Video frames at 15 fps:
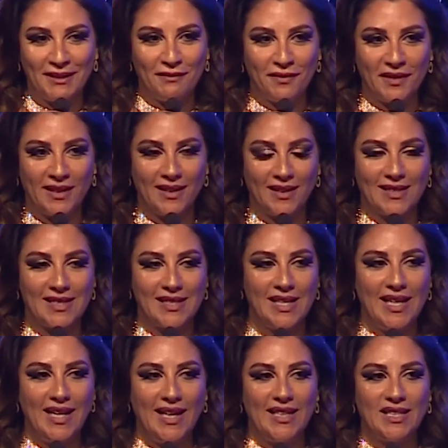FinX.
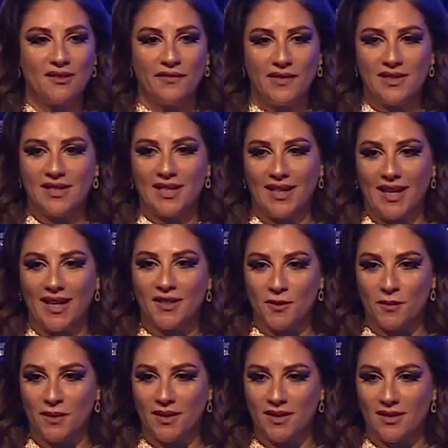It's fintech
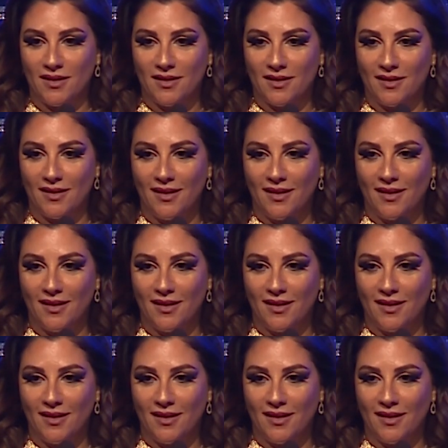experts.